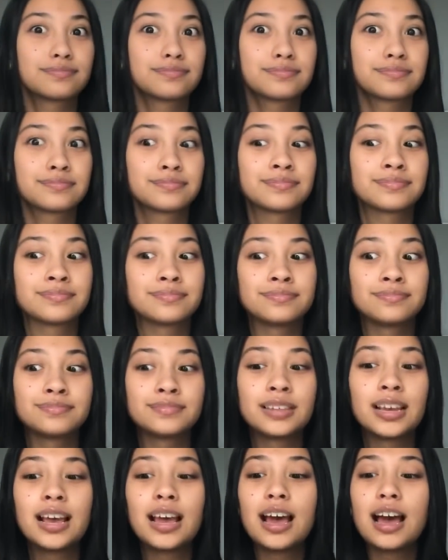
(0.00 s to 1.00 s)

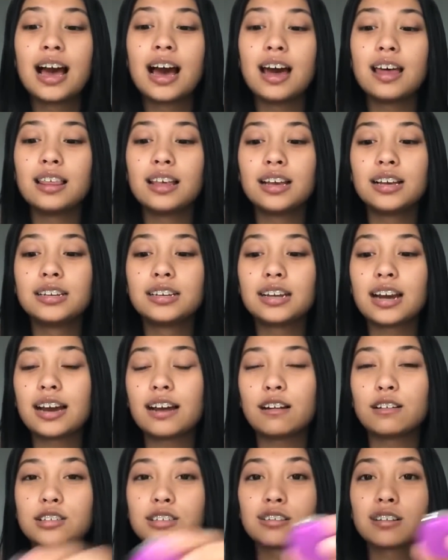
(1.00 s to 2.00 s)
And then
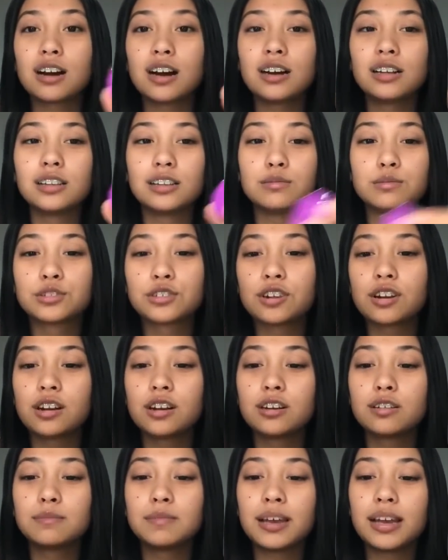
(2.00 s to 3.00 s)
I also got a lip
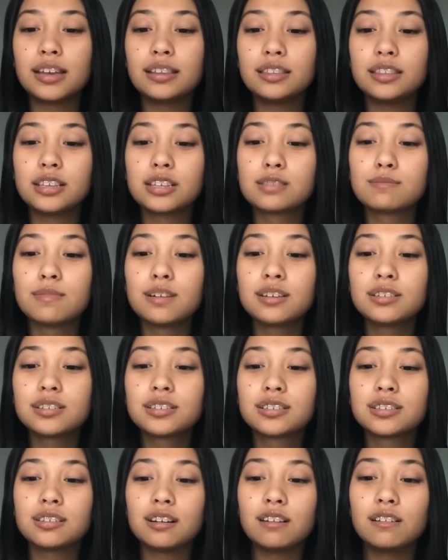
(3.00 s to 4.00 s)
scrub, and this
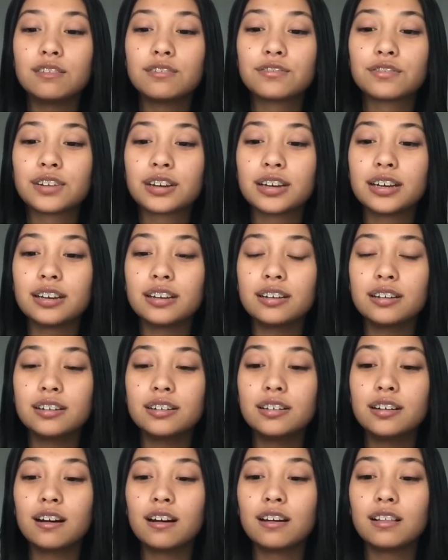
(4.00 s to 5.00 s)
smells so freaking
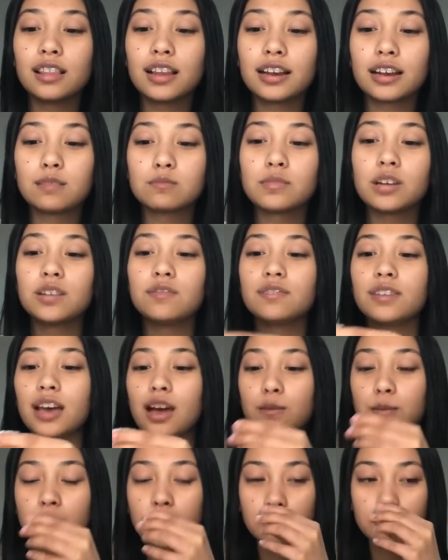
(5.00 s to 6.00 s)
good, y'all. Like, I'm not even
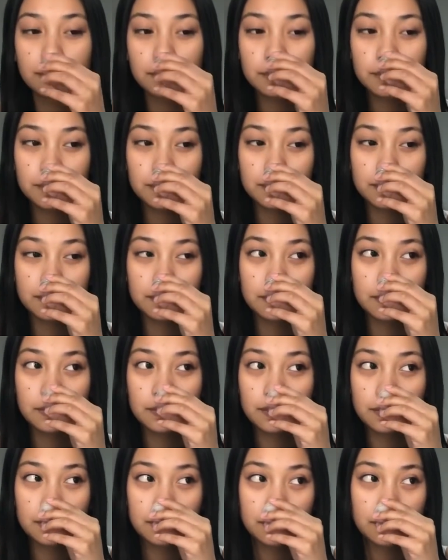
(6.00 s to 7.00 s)
capping.
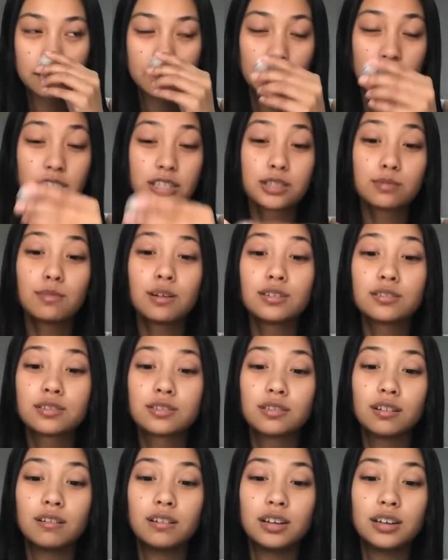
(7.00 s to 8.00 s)
It smells
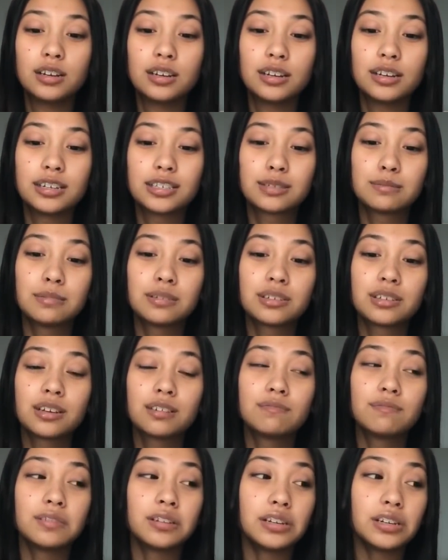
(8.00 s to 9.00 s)
so good. It smells
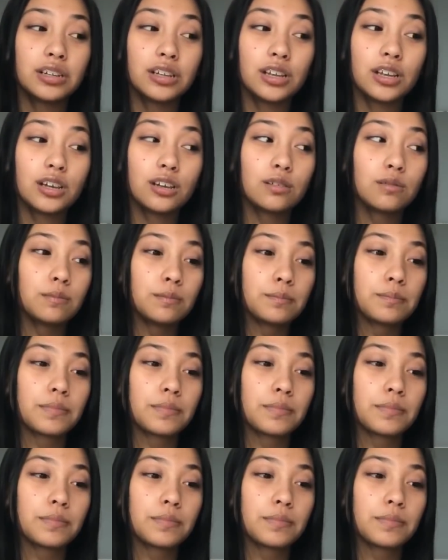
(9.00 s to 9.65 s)
like vanilla.